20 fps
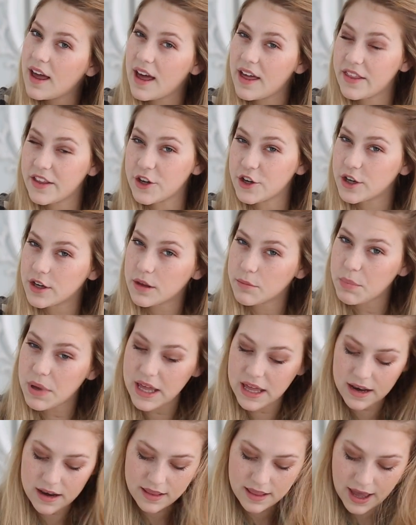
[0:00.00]
And then you're gonna
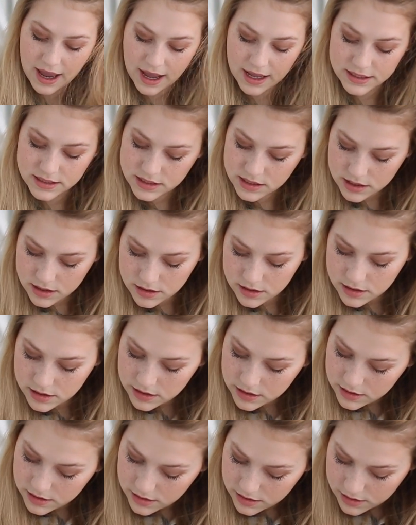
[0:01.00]
pin that
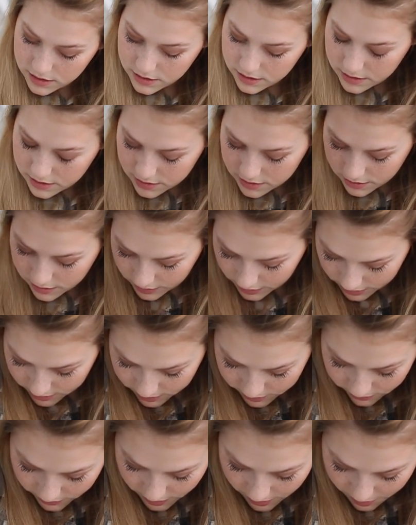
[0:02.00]

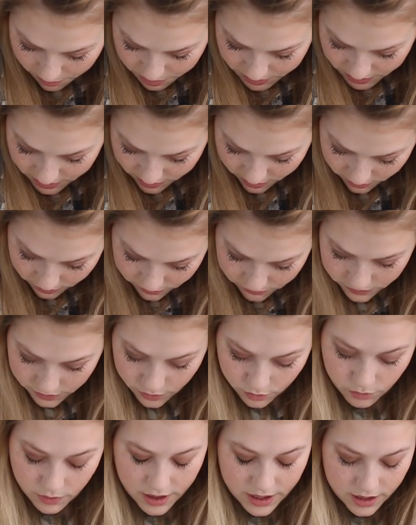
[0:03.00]
kind of up and out of
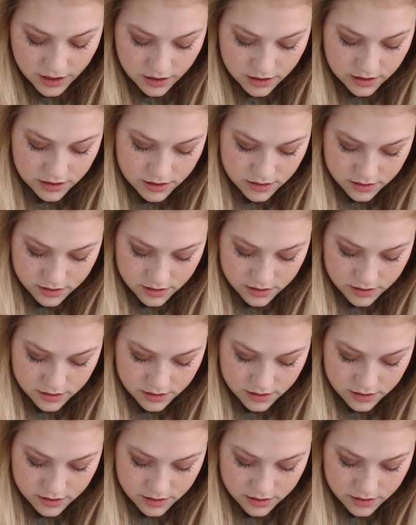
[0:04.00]
the way.